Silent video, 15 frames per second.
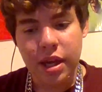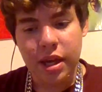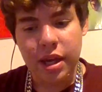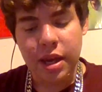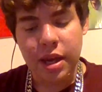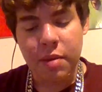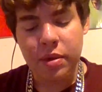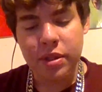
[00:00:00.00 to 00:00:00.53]

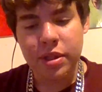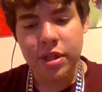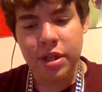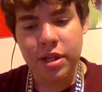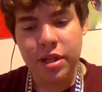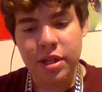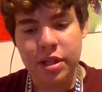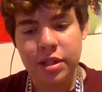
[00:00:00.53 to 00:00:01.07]
he went
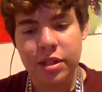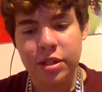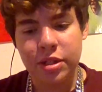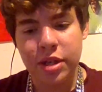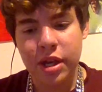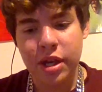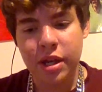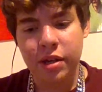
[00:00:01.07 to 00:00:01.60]
to
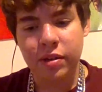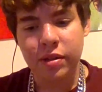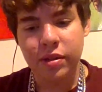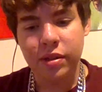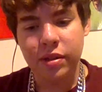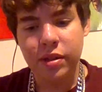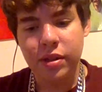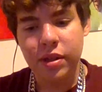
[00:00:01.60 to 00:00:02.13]

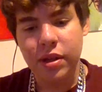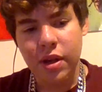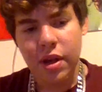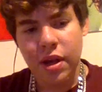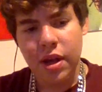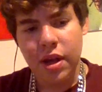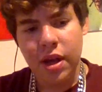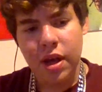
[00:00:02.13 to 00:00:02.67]
jail
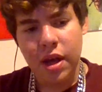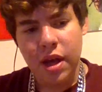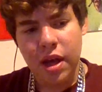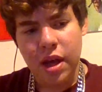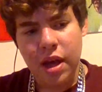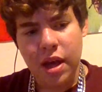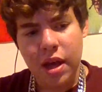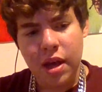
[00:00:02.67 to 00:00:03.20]

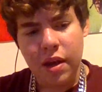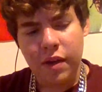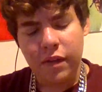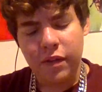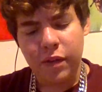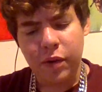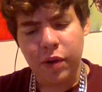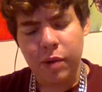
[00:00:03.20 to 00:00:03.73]

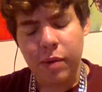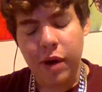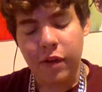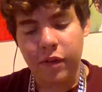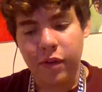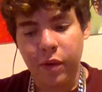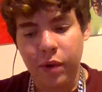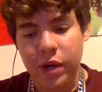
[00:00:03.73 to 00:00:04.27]
for about
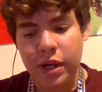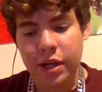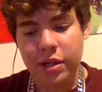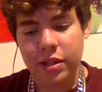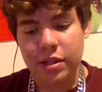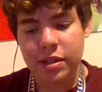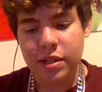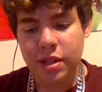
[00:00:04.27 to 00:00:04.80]
4
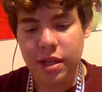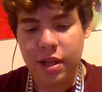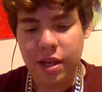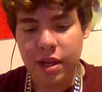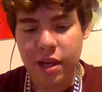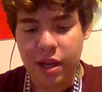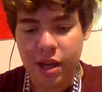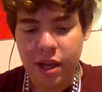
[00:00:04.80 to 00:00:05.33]
years.
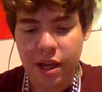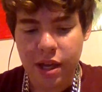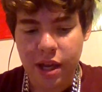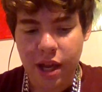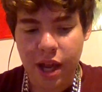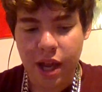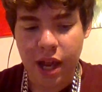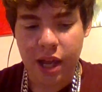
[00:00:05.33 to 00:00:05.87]

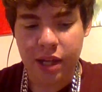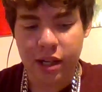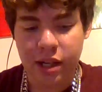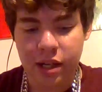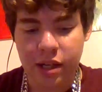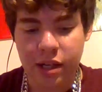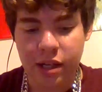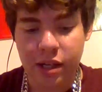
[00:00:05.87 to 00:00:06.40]
And
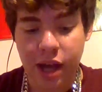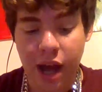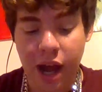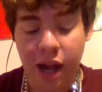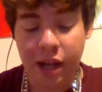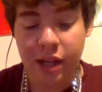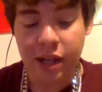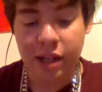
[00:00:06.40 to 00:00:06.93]

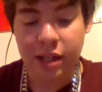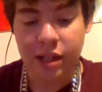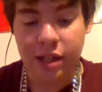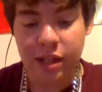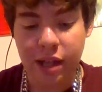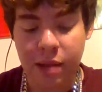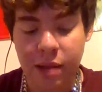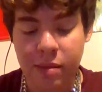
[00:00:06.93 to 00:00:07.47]
I didn't.
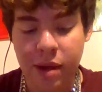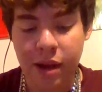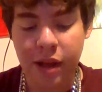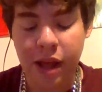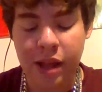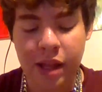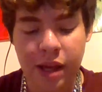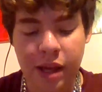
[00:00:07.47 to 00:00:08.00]
I mean,
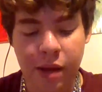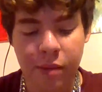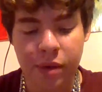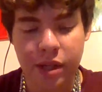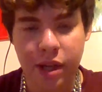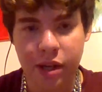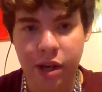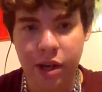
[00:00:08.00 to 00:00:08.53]
I think I
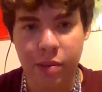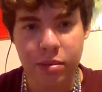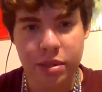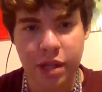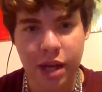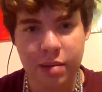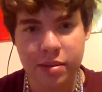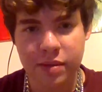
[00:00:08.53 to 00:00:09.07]
went a couple
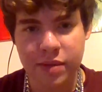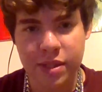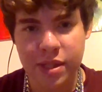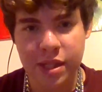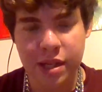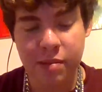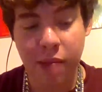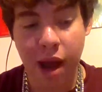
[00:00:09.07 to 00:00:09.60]
times to
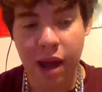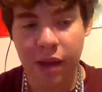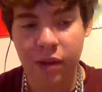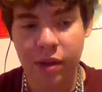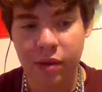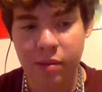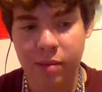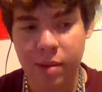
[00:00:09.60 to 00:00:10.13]
visit him. I
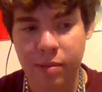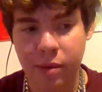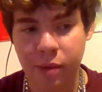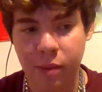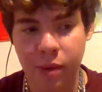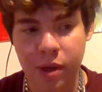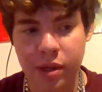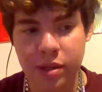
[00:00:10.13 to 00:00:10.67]
only remember
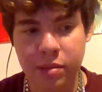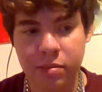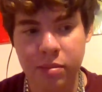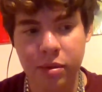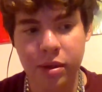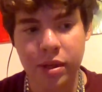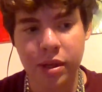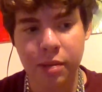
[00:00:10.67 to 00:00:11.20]
one,
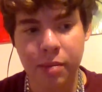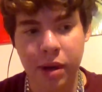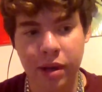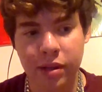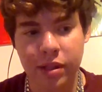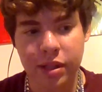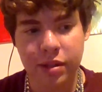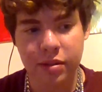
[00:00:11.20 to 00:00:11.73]
but
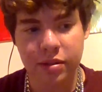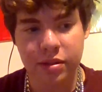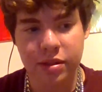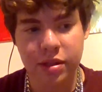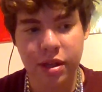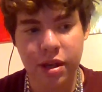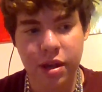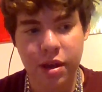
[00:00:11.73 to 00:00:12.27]
apparently
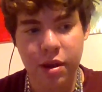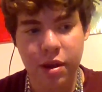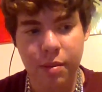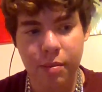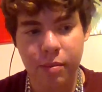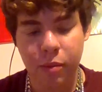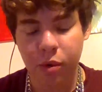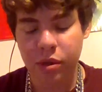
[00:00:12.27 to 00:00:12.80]
there's
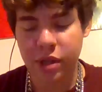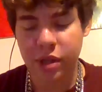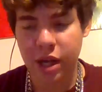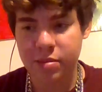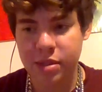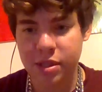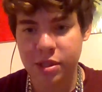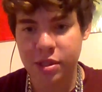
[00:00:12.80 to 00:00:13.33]
more
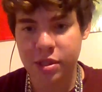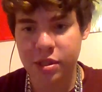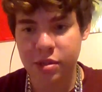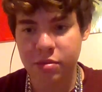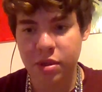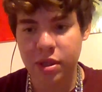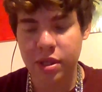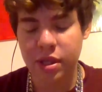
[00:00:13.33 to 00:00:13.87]
times than just the
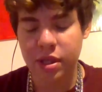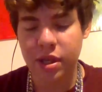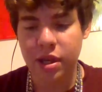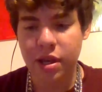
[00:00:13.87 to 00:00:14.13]
one.